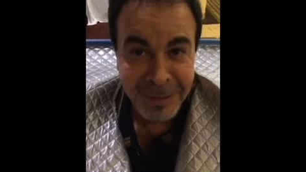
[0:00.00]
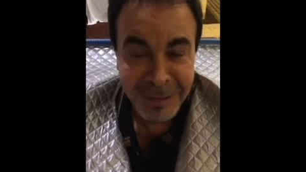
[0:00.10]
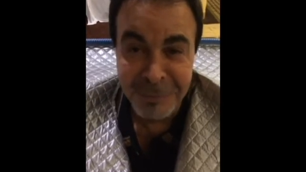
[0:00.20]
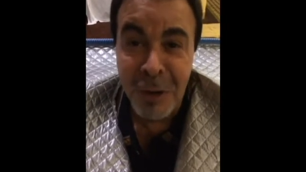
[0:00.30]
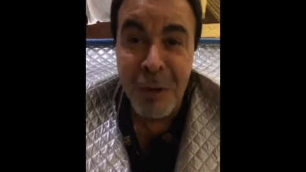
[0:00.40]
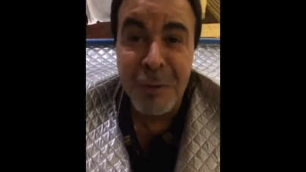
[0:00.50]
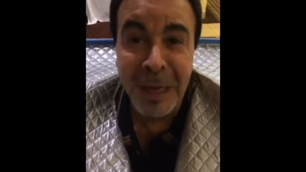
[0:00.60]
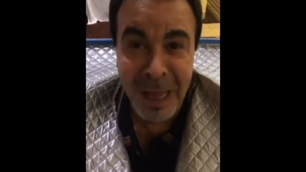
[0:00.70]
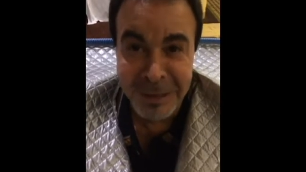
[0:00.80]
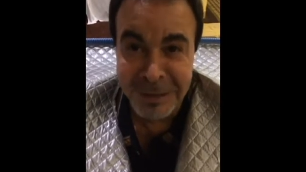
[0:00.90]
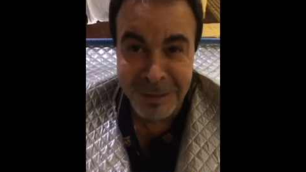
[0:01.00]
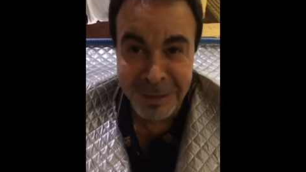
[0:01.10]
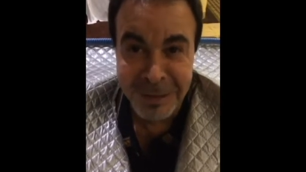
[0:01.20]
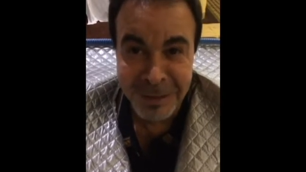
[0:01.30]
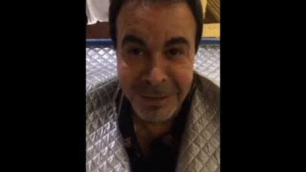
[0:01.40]
It's very relaxing.
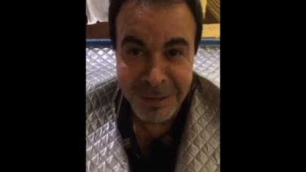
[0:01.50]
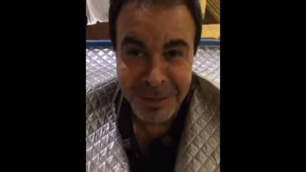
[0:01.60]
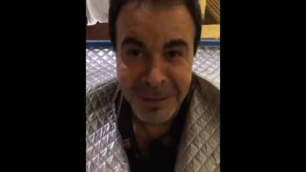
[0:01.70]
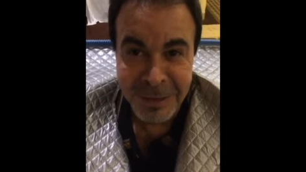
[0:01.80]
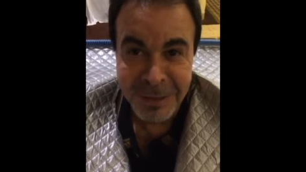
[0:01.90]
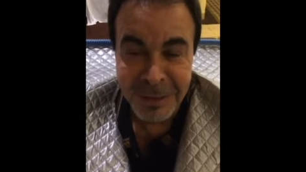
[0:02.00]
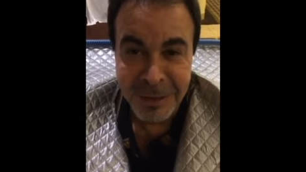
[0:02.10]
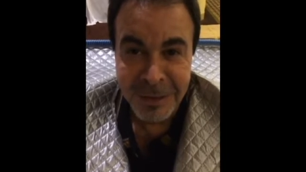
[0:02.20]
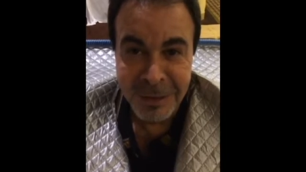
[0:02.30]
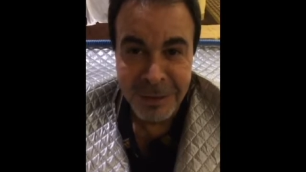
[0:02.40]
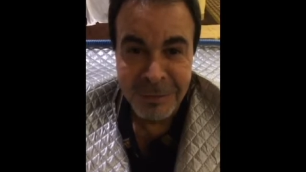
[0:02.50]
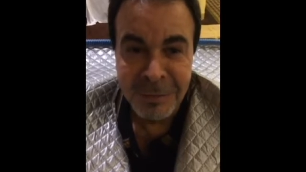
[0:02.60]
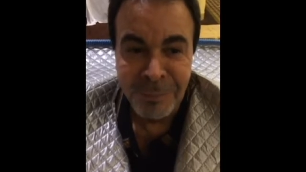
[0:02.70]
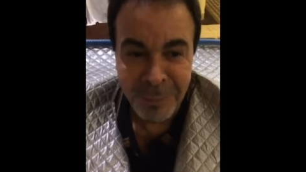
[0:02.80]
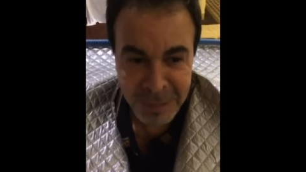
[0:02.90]
And energizing at the
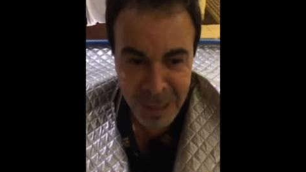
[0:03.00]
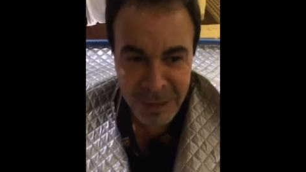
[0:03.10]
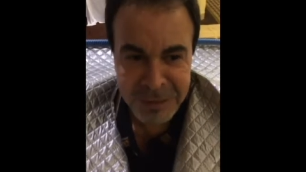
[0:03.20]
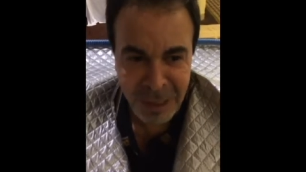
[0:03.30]
same time. Yes.